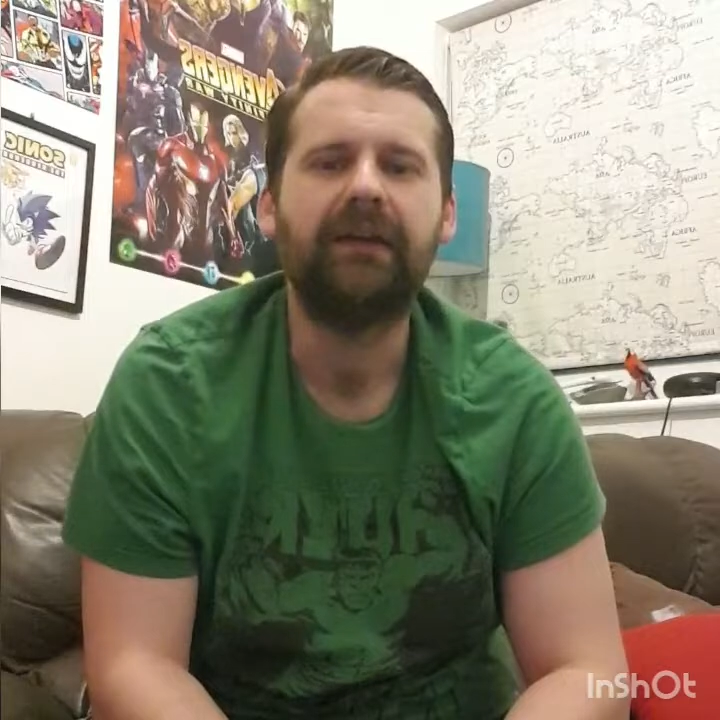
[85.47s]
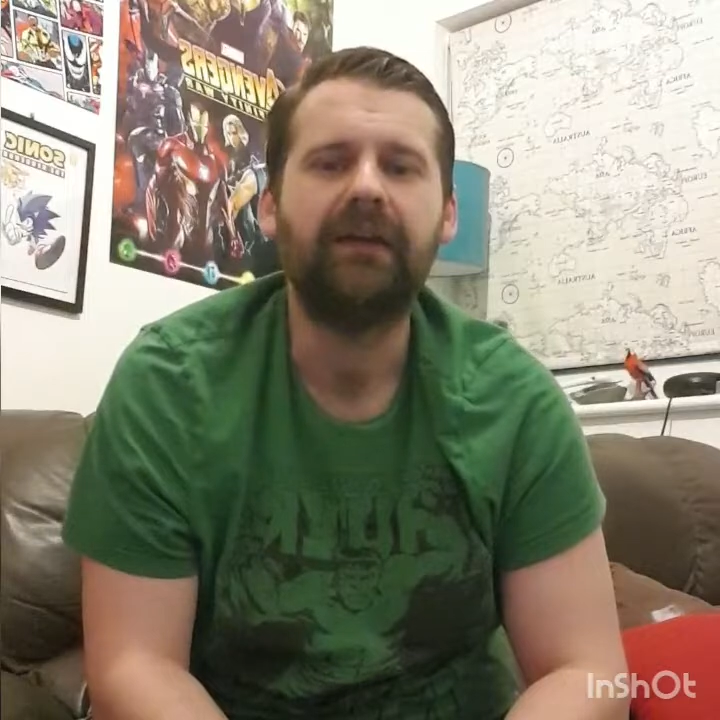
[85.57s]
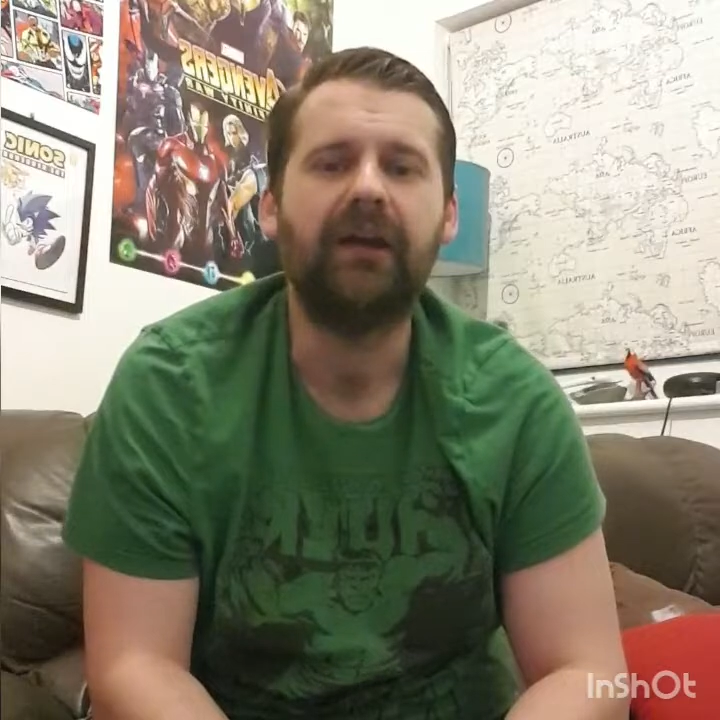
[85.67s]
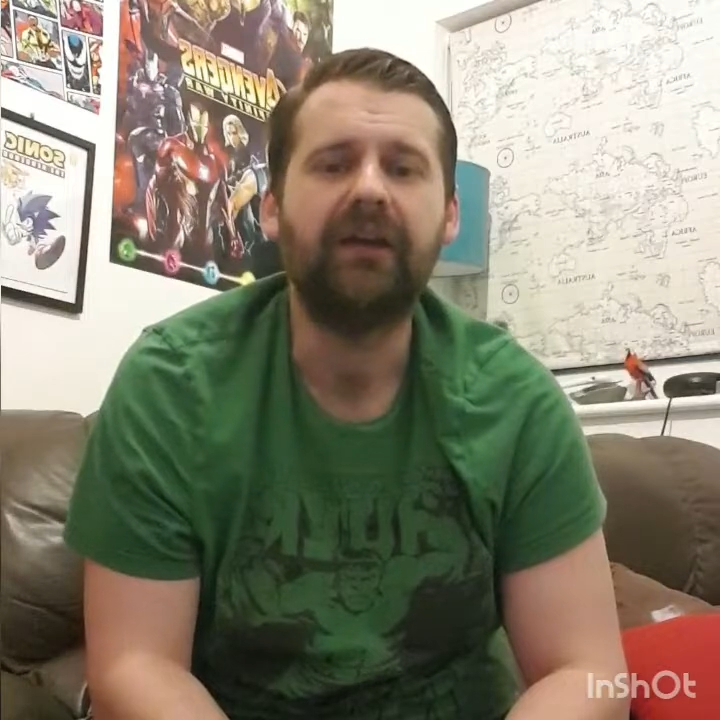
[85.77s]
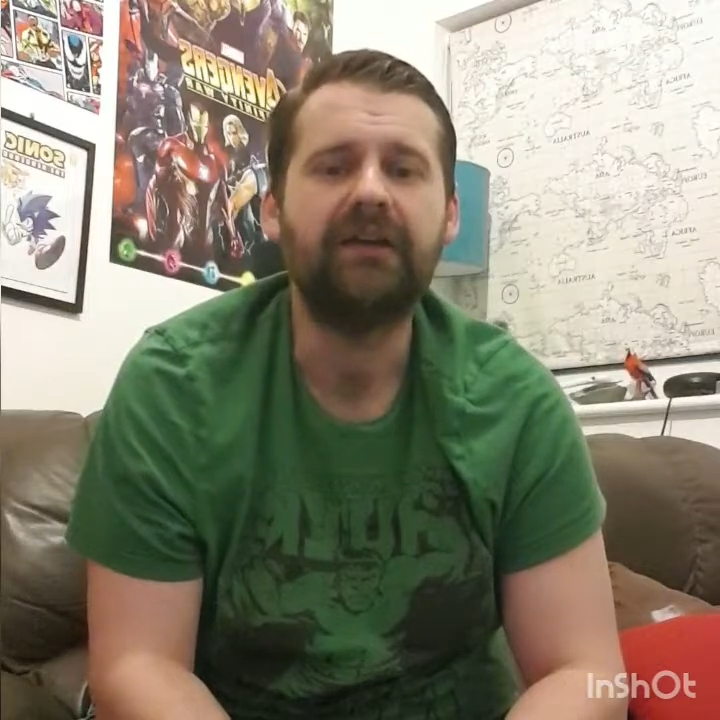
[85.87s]

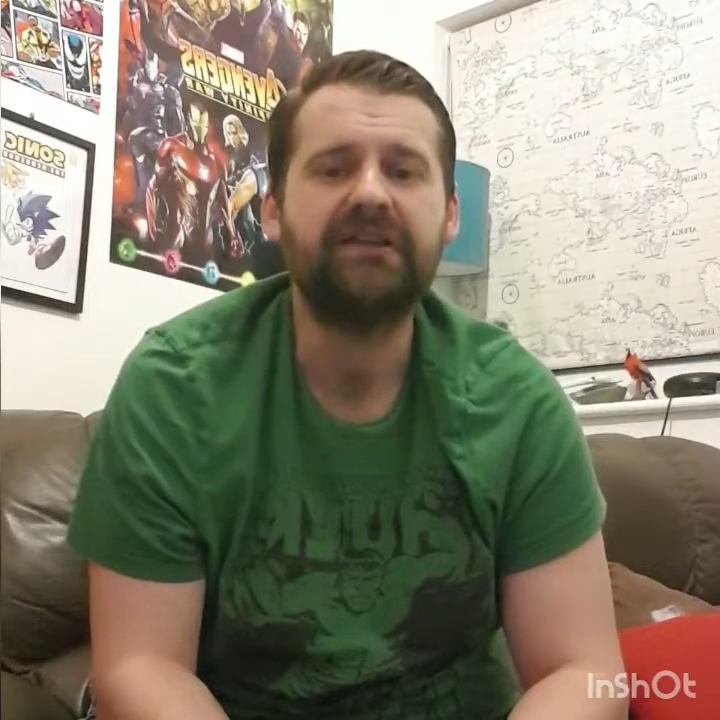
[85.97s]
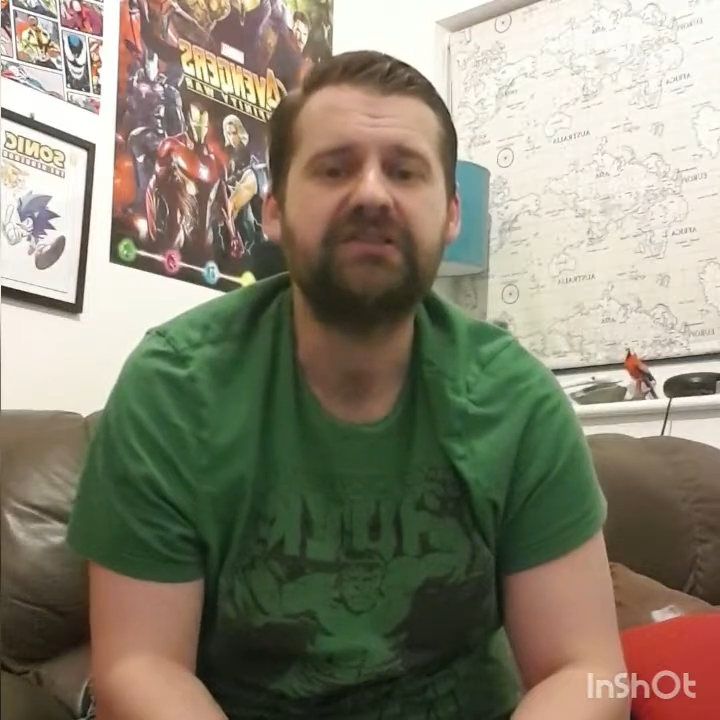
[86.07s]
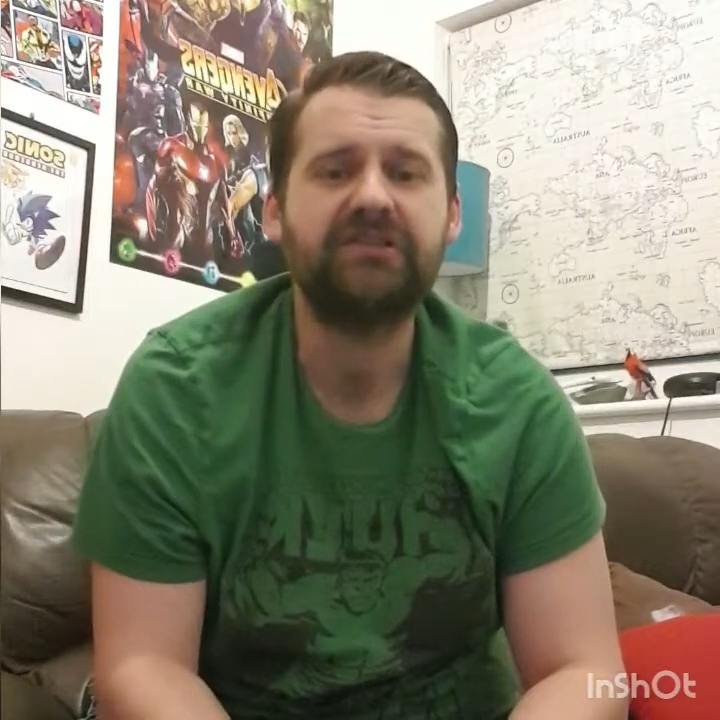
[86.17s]
It's